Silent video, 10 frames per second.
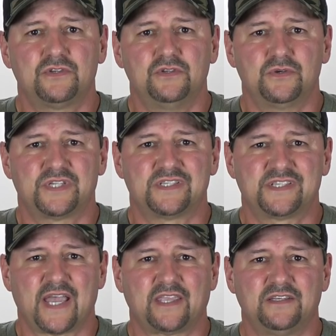to use a
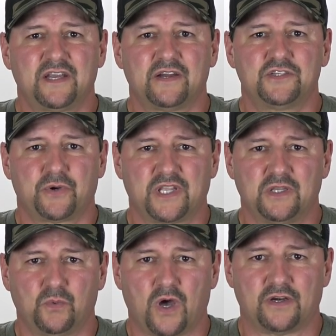secondary
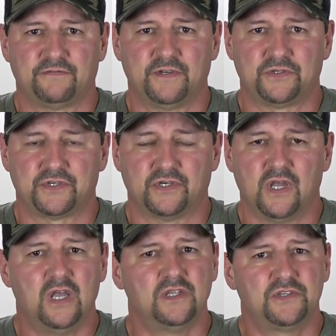drinking water filter.
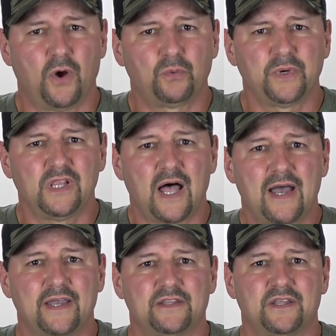Don't
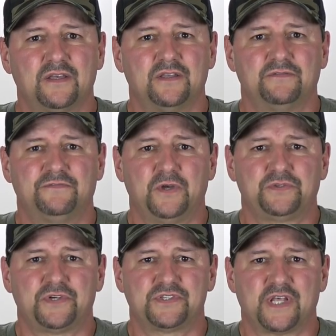rely on the
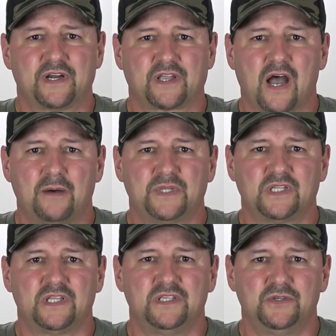filters that are
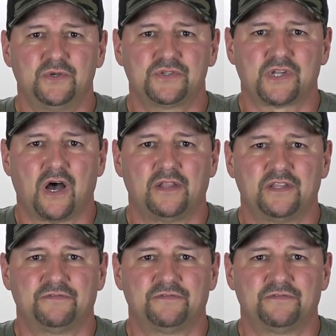commonly used on the